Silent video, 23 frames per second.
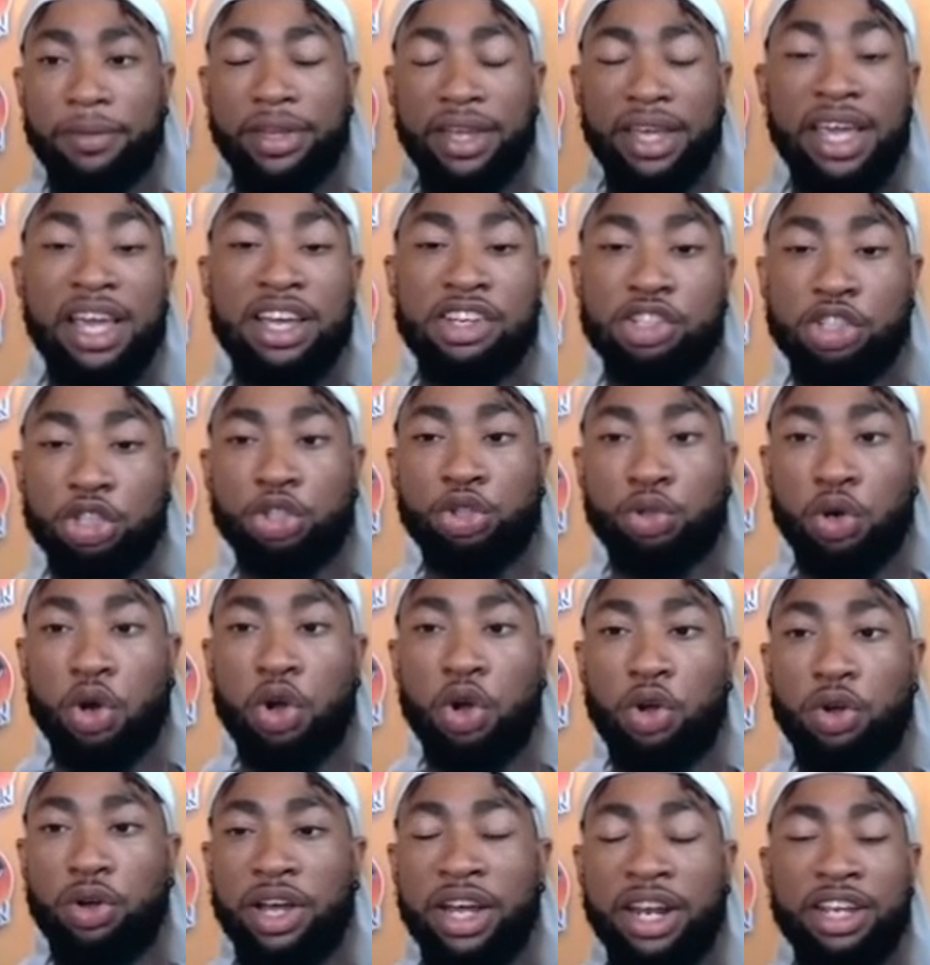He's a
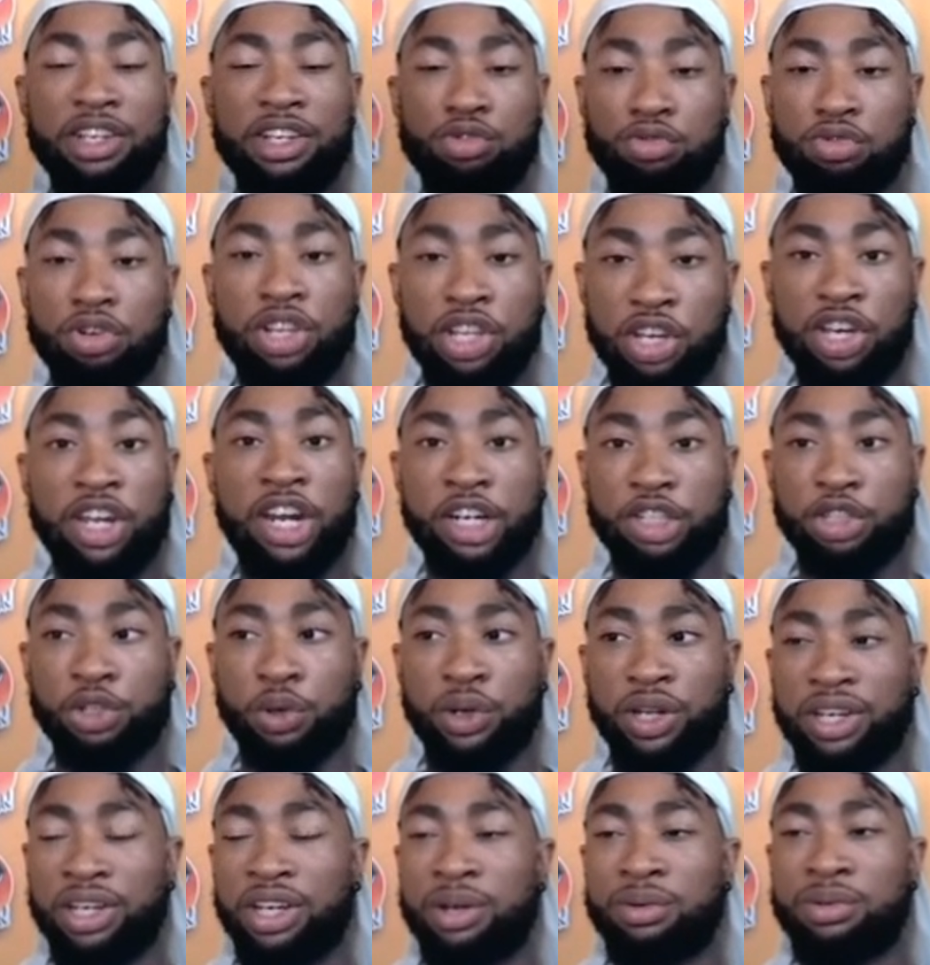troll, and he's really good at
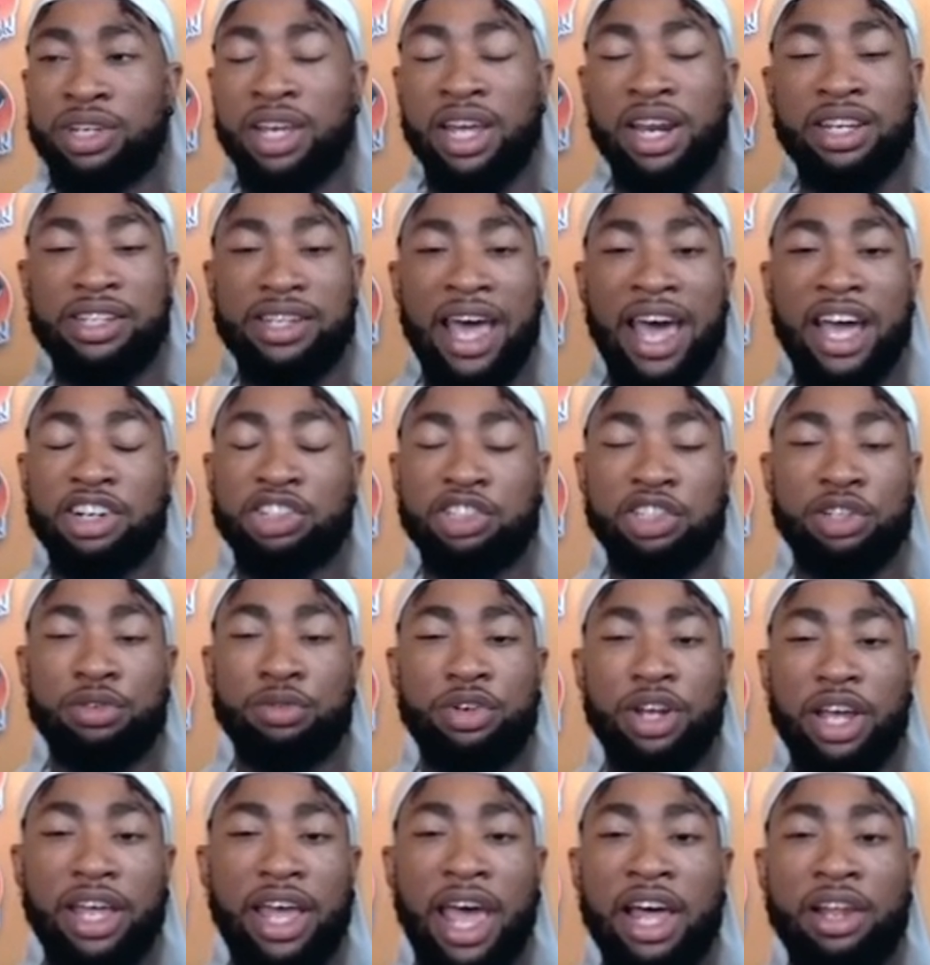trolling. You know what I'm saying? It's actually
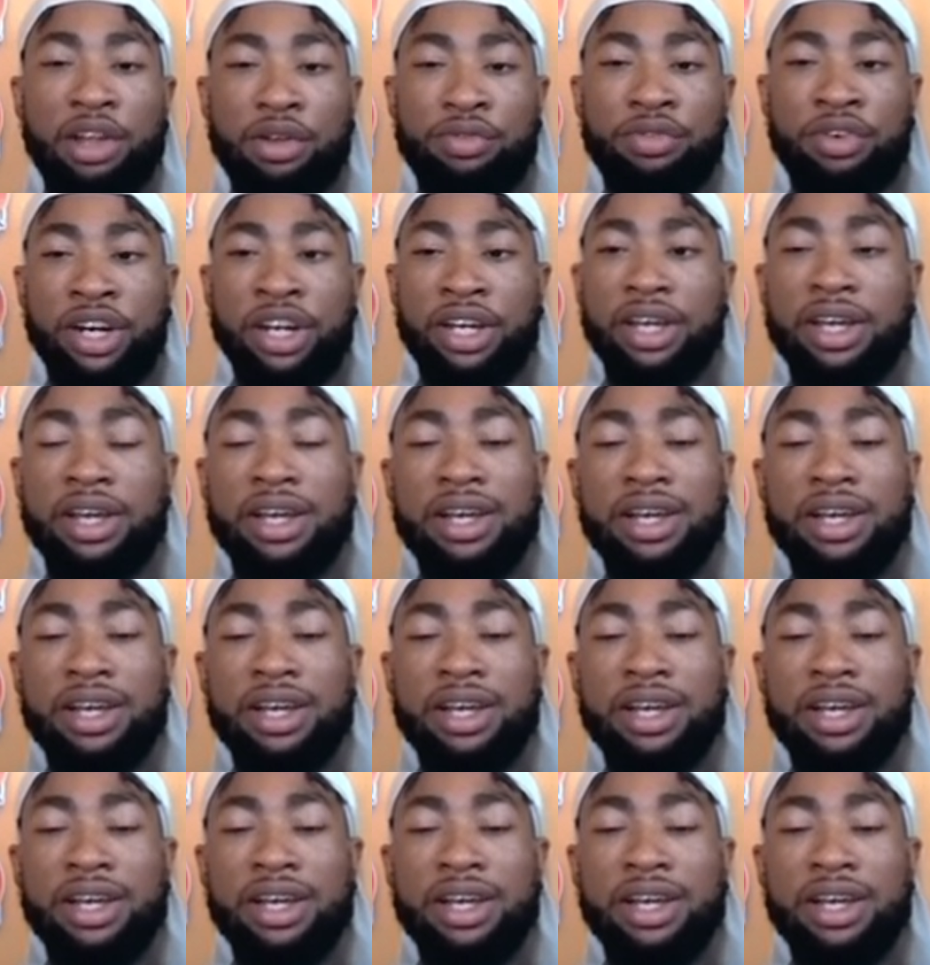hella funny.